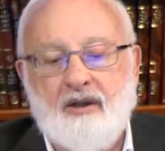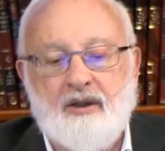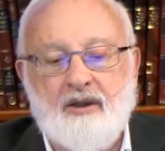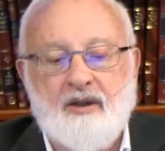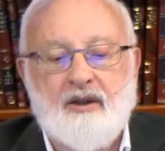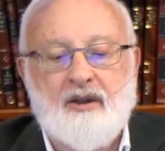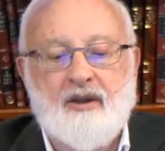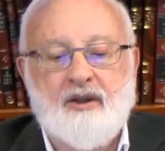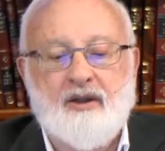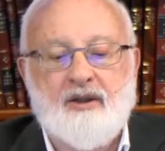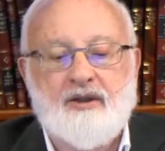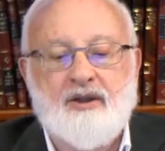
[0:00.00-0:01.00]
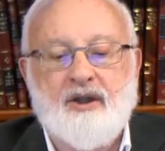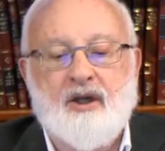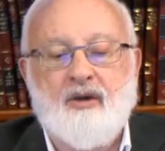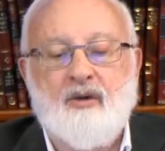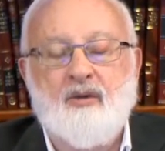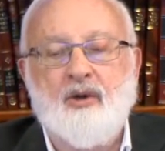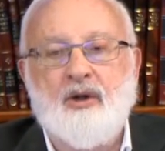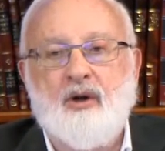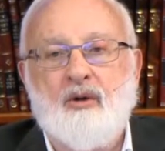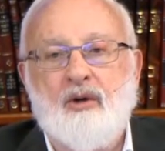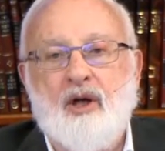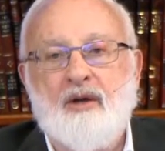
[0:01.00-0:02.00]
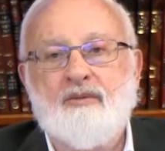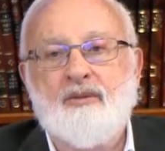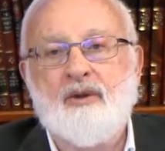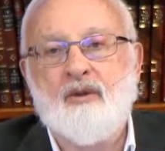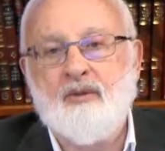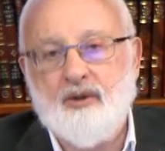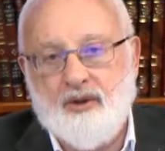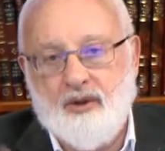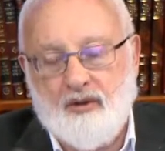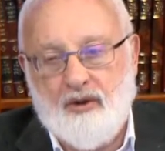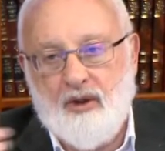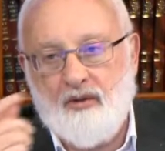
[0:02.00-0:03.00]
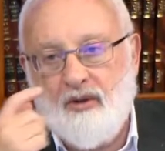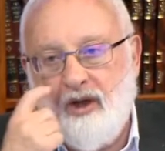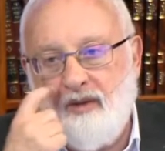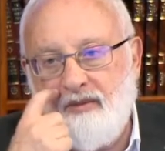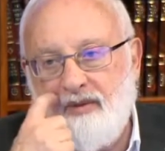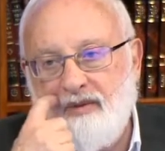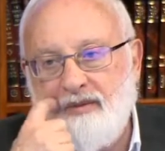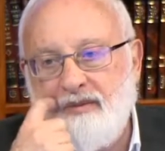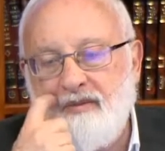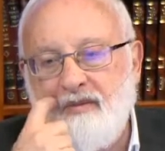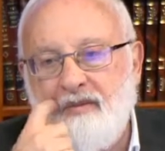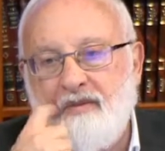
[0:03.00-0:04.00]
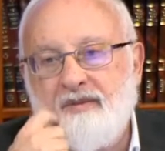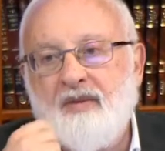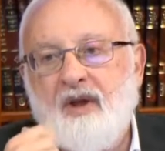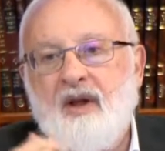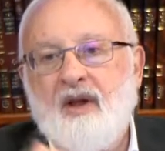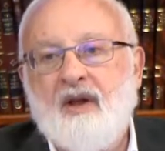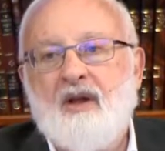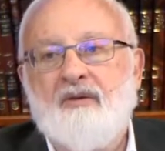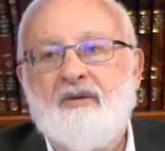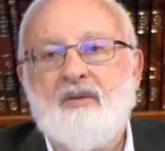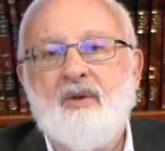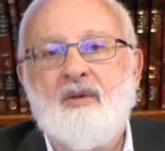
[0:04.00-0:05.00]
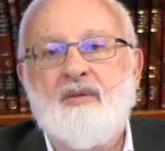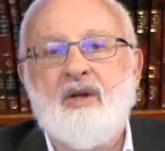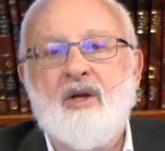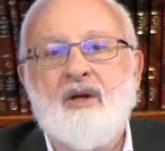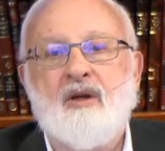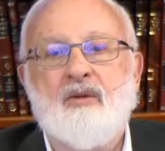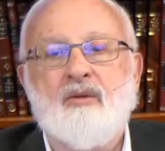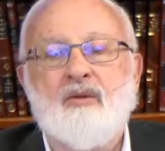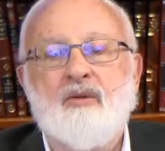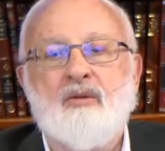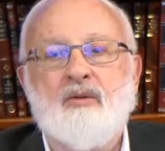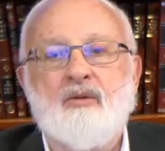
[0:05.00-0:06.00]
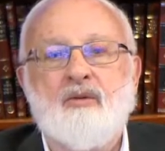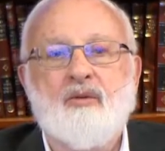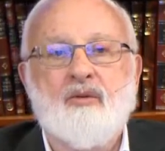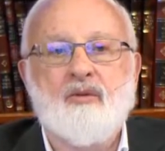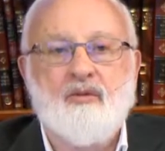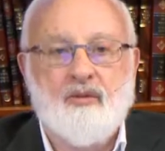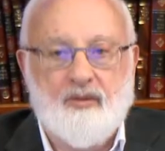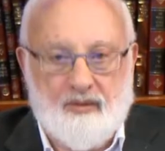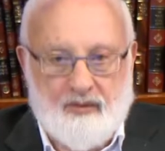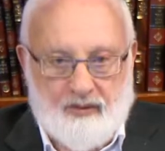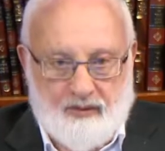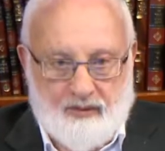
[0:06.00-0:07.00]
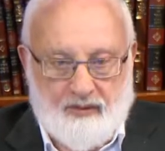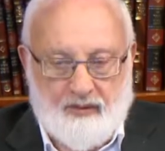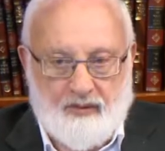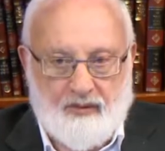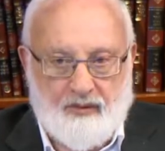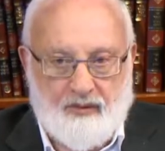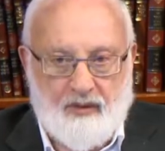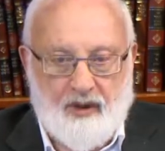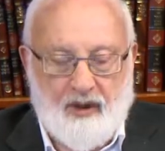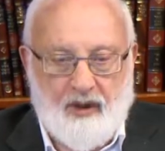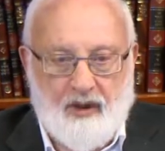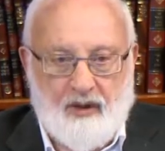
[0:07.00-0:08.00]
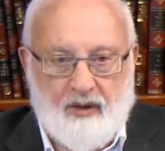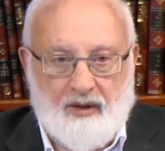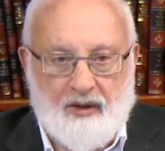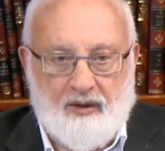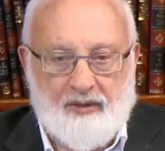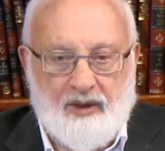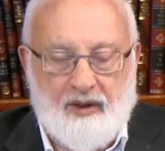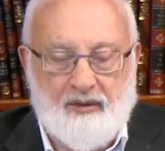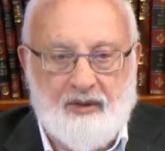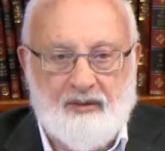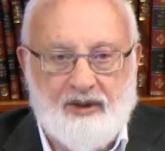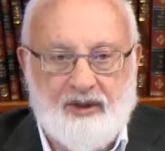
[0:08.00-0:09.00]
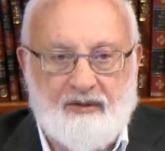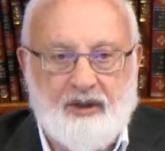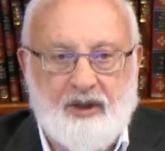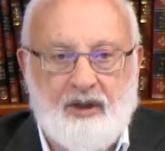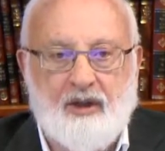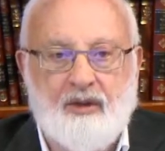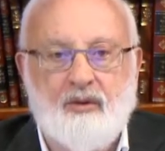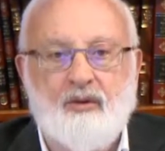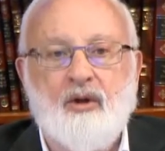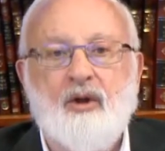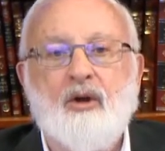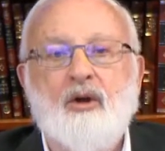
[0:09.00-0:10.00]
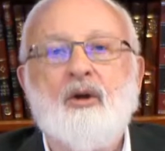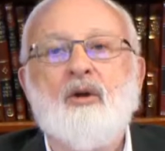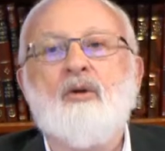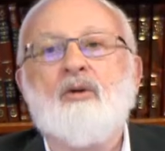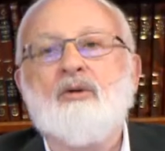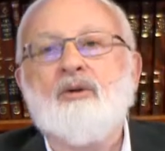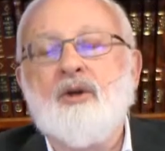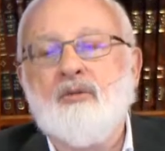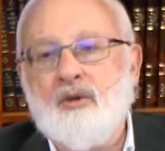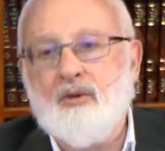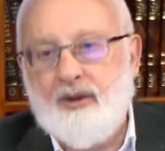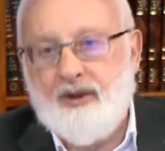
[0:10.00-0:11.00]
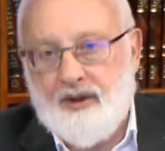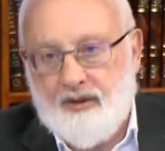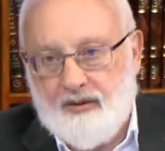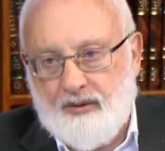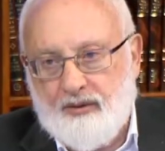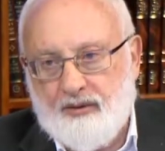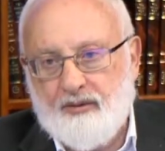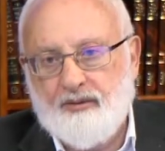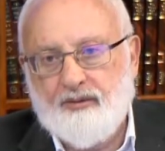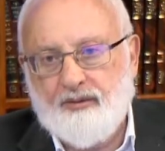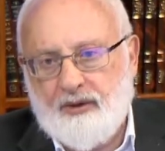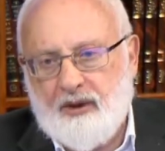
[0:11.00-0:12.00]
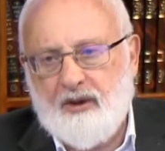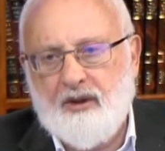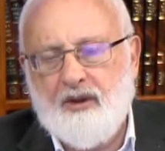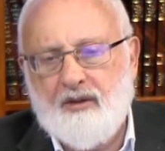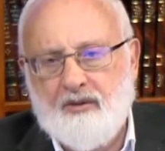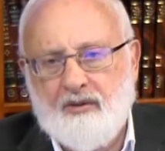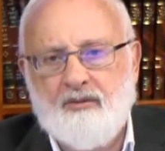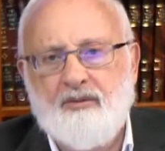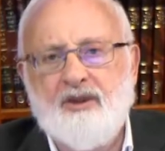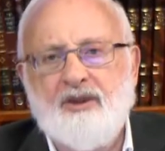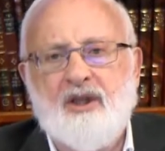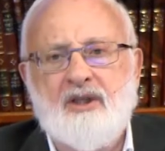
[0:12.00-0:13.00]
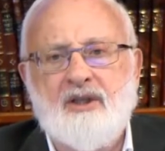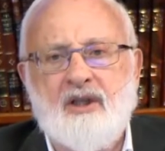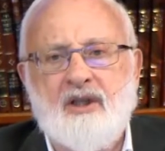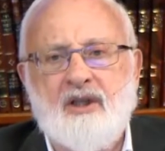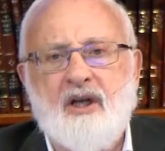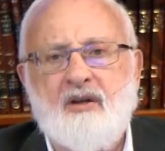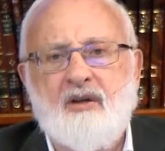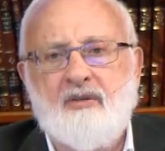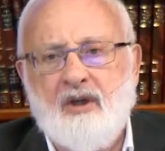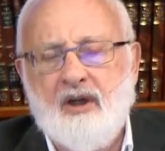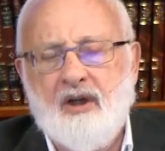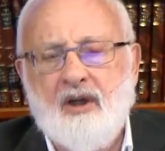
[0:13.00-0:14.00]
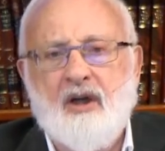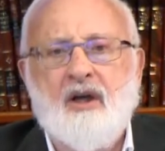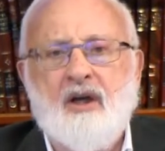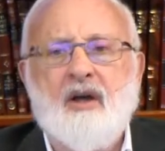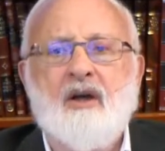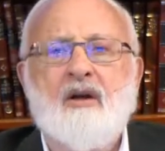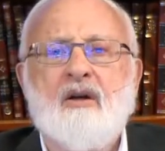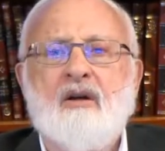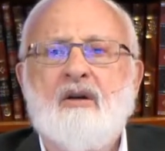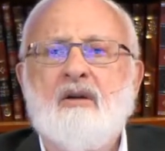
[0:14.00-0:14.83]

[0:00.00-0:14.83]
which is considered that we are under the klipa, the shell, called the nations of the world, just like the rest of the world. Sometimes we are in a state where we don't want